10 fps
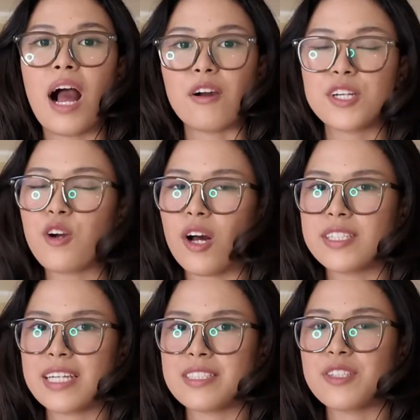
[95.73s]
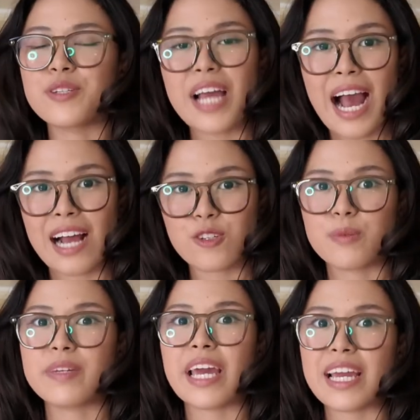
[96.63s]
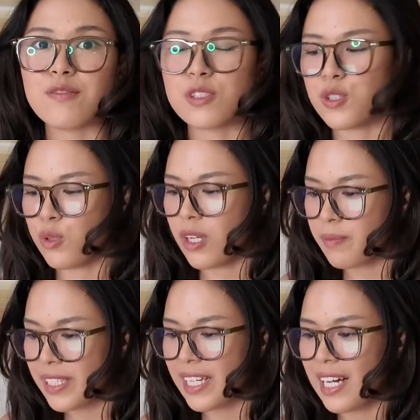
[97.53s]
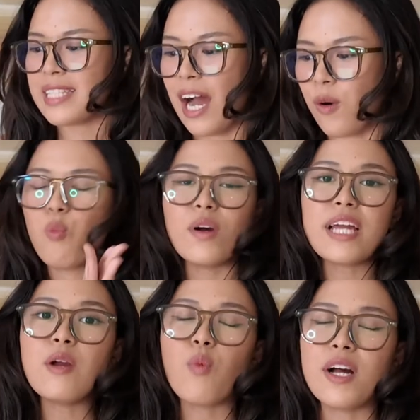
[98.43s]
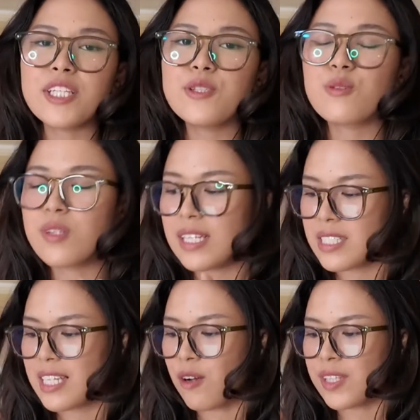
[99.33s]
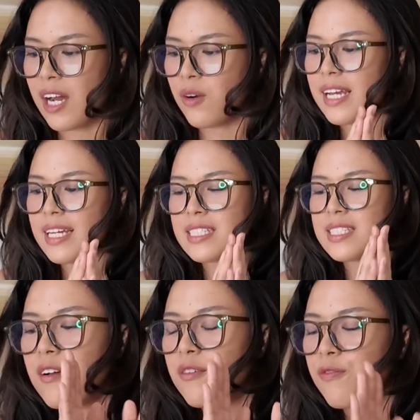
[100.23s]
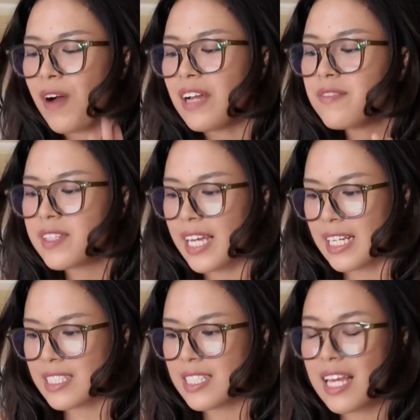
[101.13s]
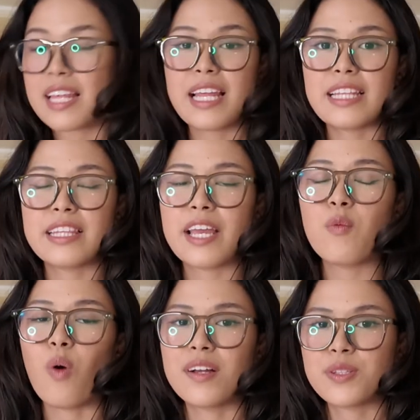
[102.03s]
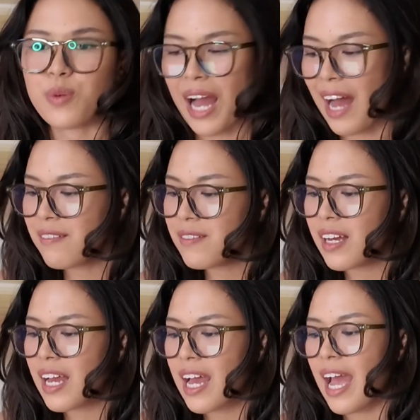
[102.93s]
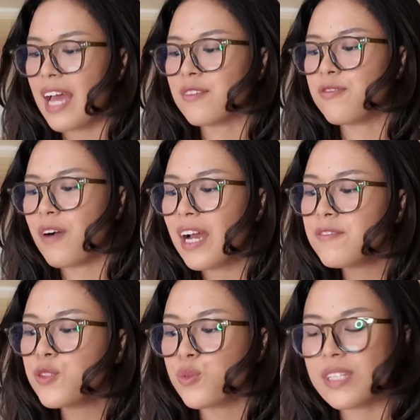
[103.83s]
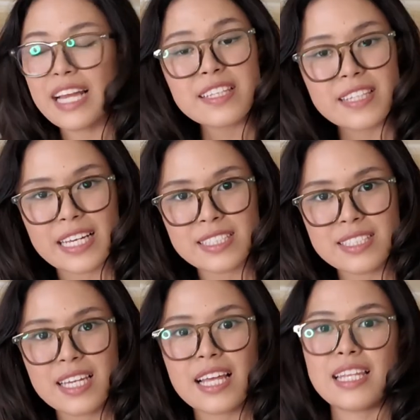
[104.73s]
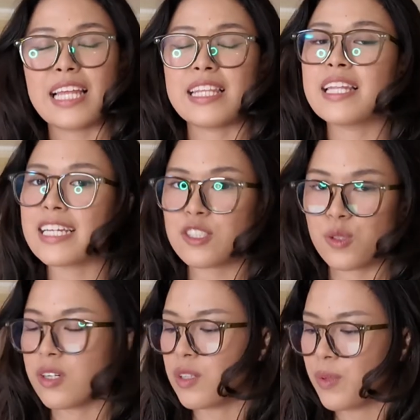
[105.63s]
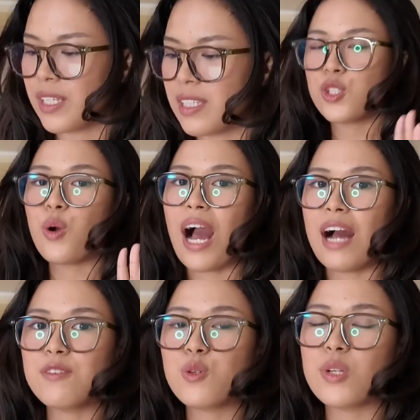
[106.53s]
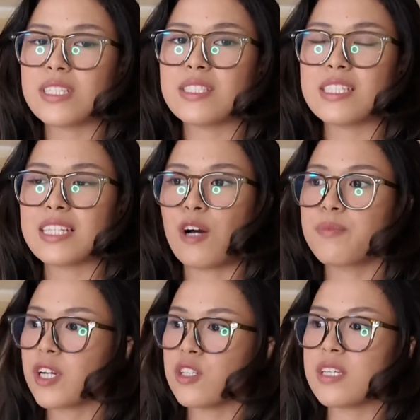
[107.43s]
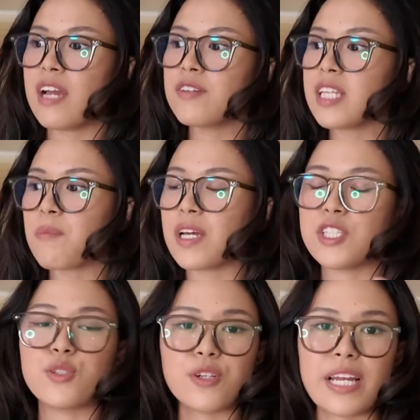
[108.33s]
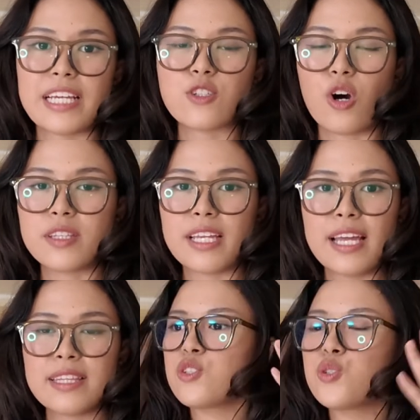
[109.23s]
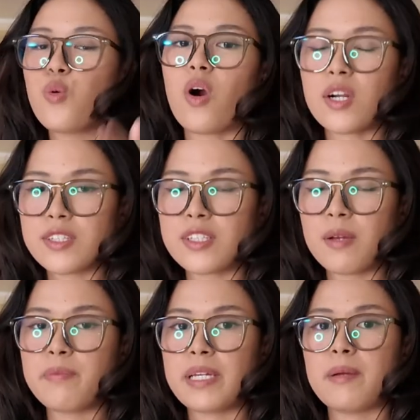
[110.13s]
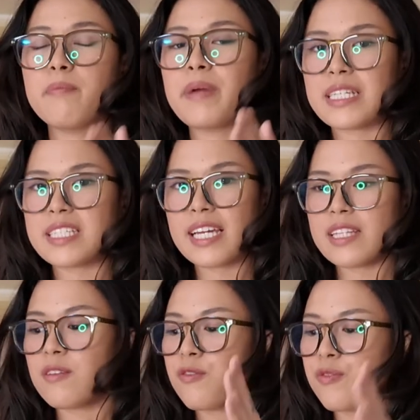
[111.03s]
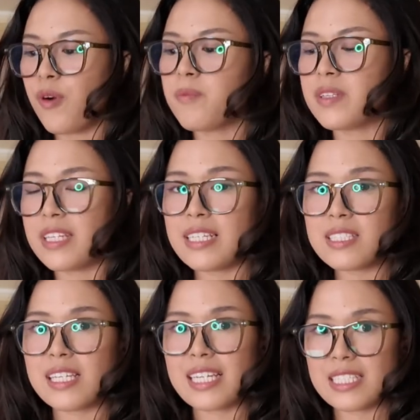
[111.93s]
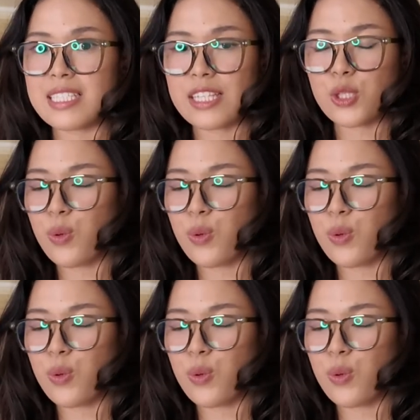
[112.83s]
how your audience react or behave on social media. Now, what I want you to list down now is 5 things that they want to have and 5 to 10 things that they struggle with. You have to list this down because every time that you create content, you are gonna be basing it from this list that you